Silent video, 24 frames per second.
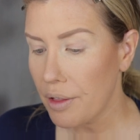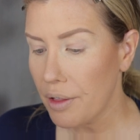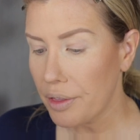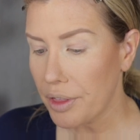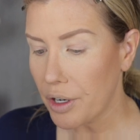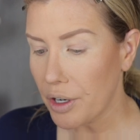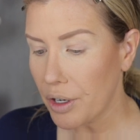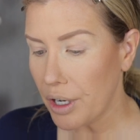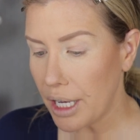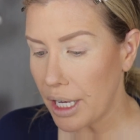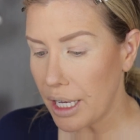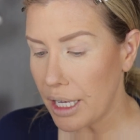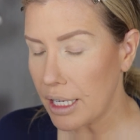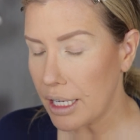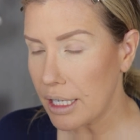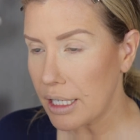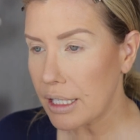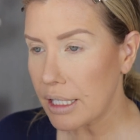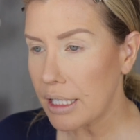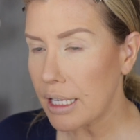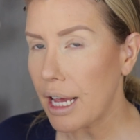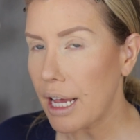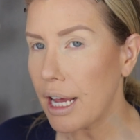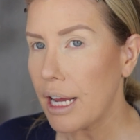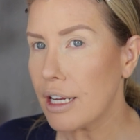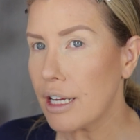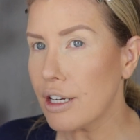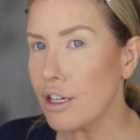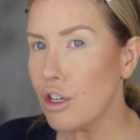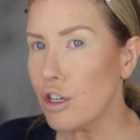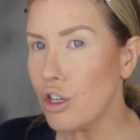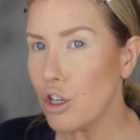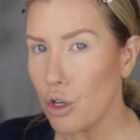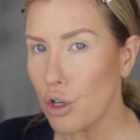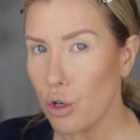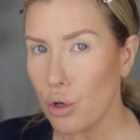There is a
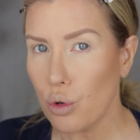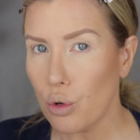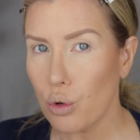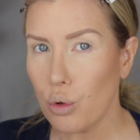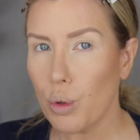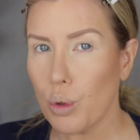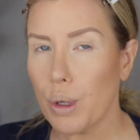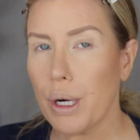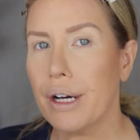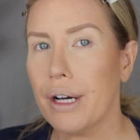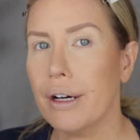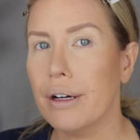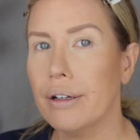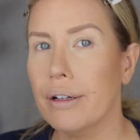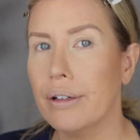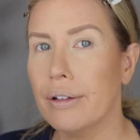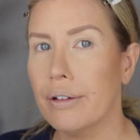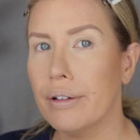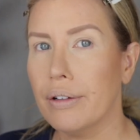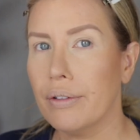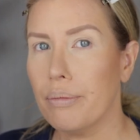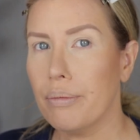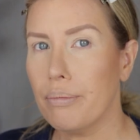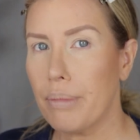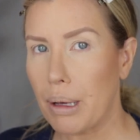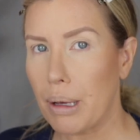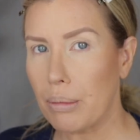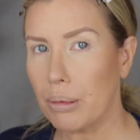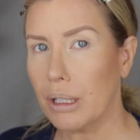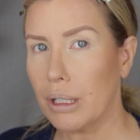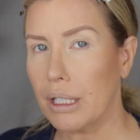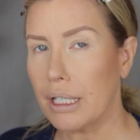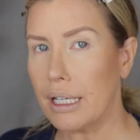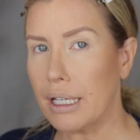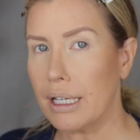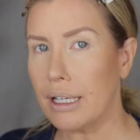new
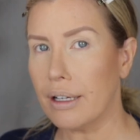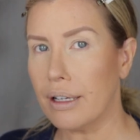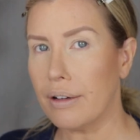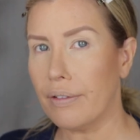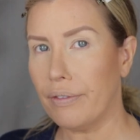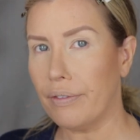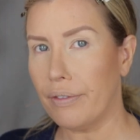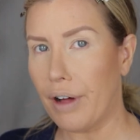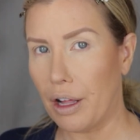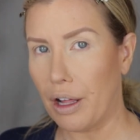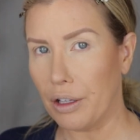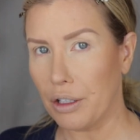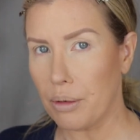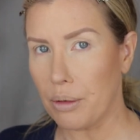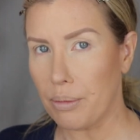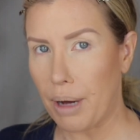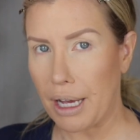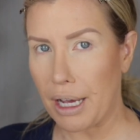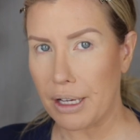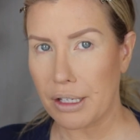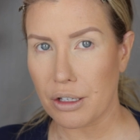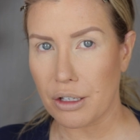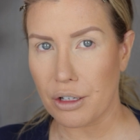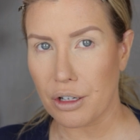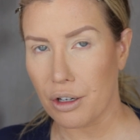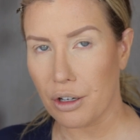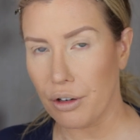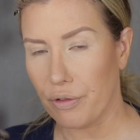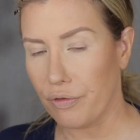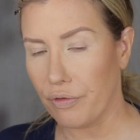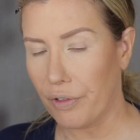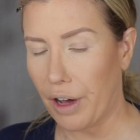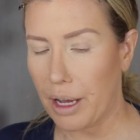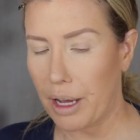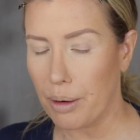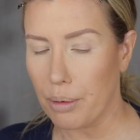Maybelline volumizer or
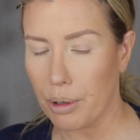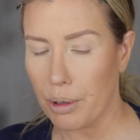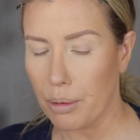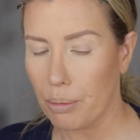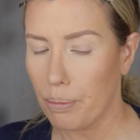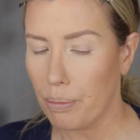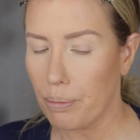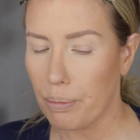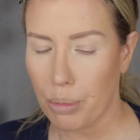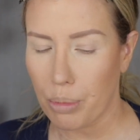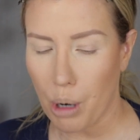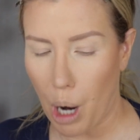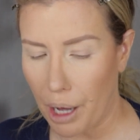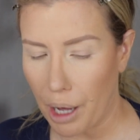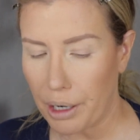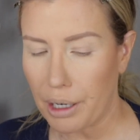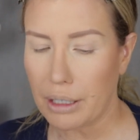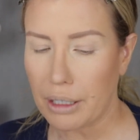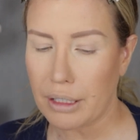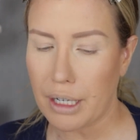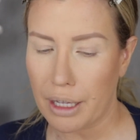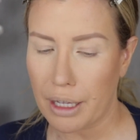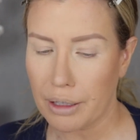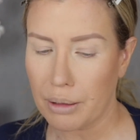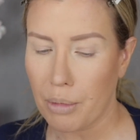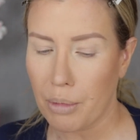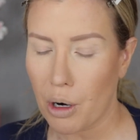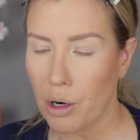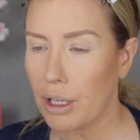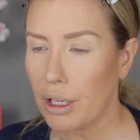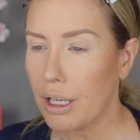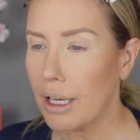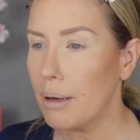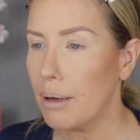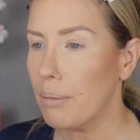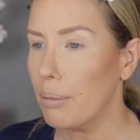fiber product on the
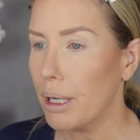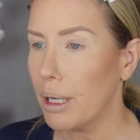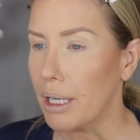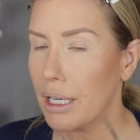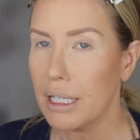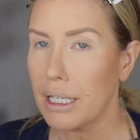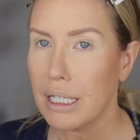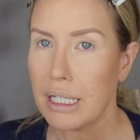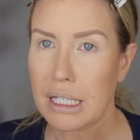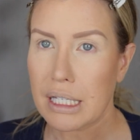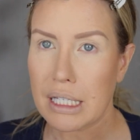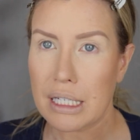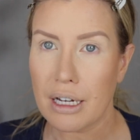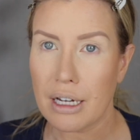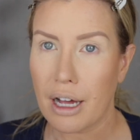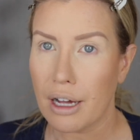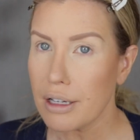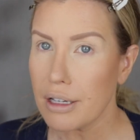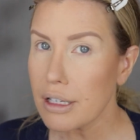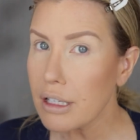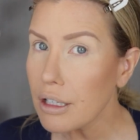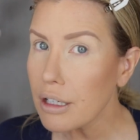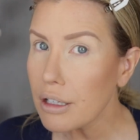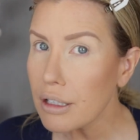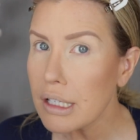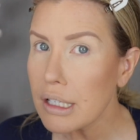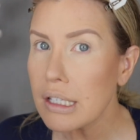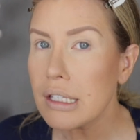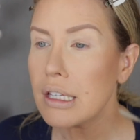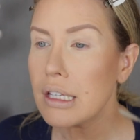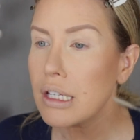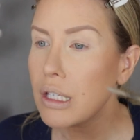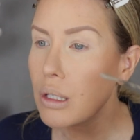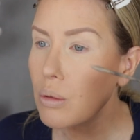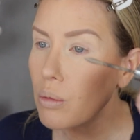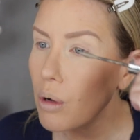market, but it is not as good
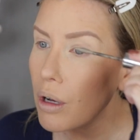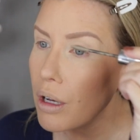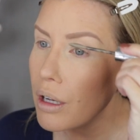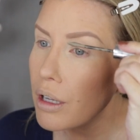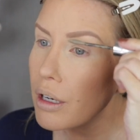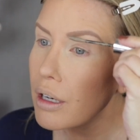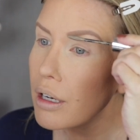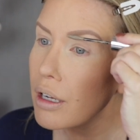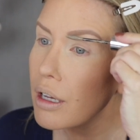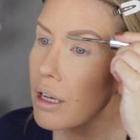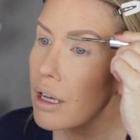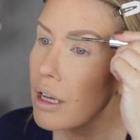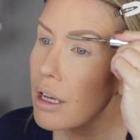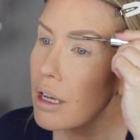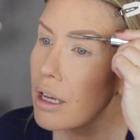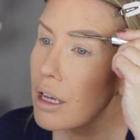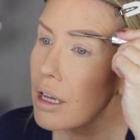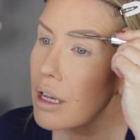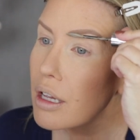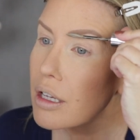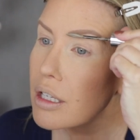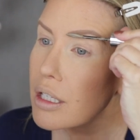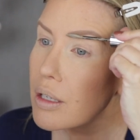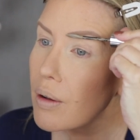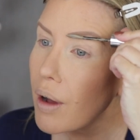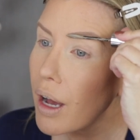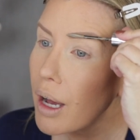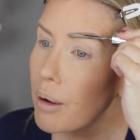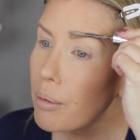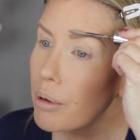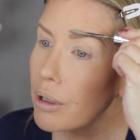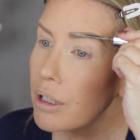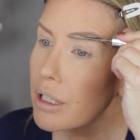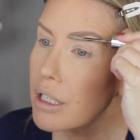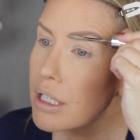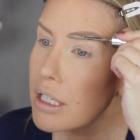as this one. So I
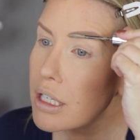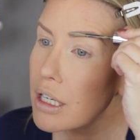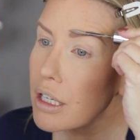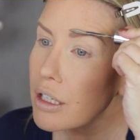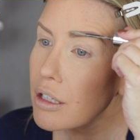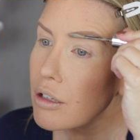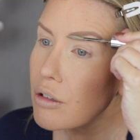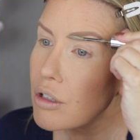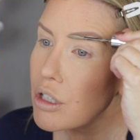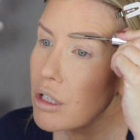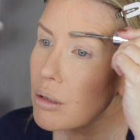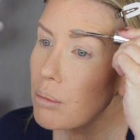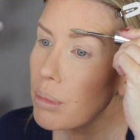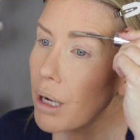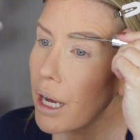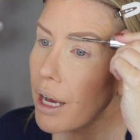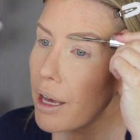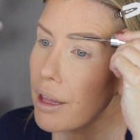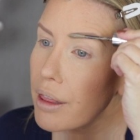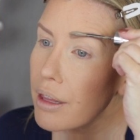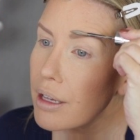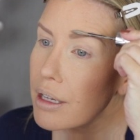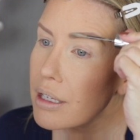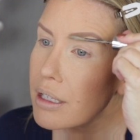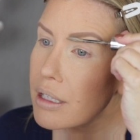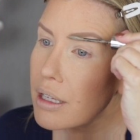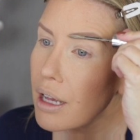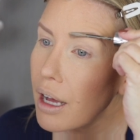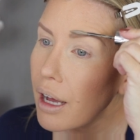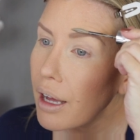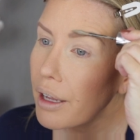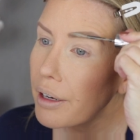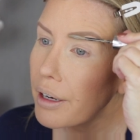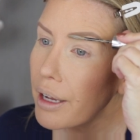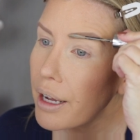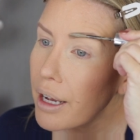will continue to buy this
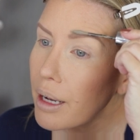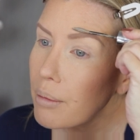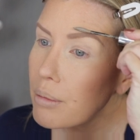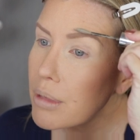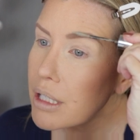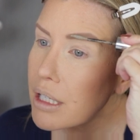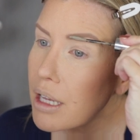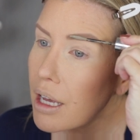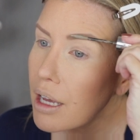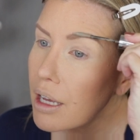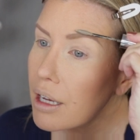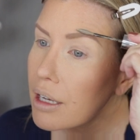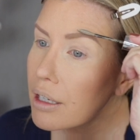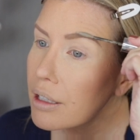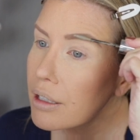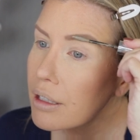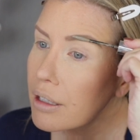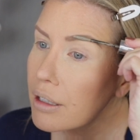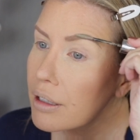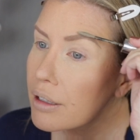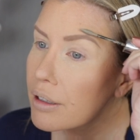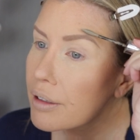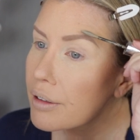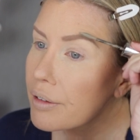on Amazon